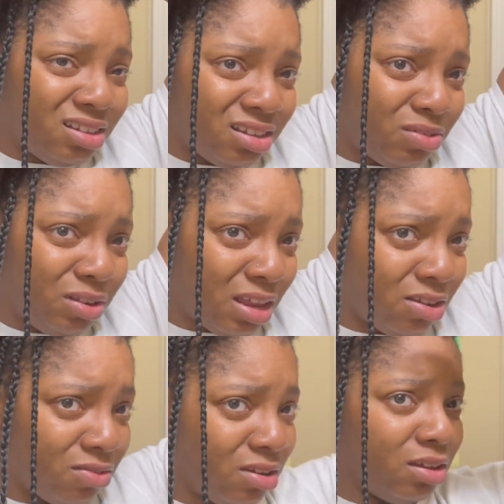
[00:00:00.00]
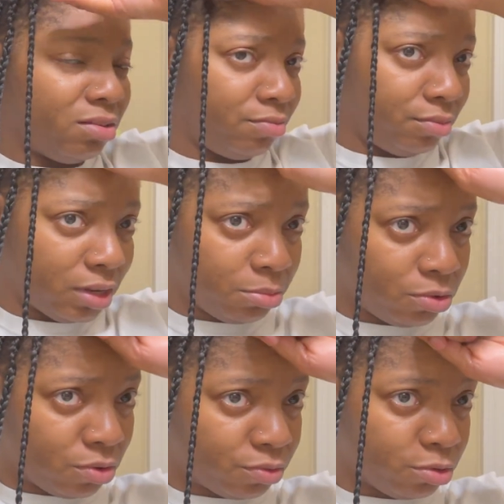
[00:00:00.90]
We're not doing that. I'm
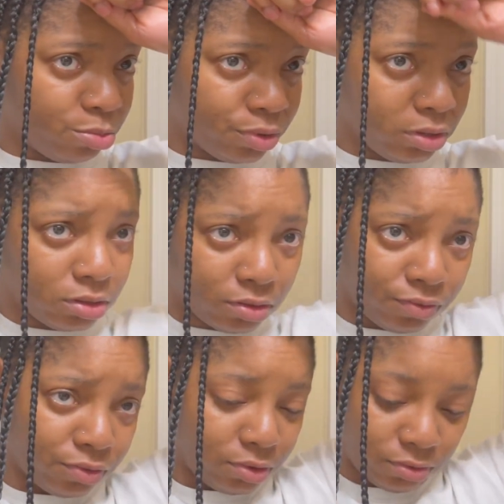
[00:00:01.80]
doing real braids in the front.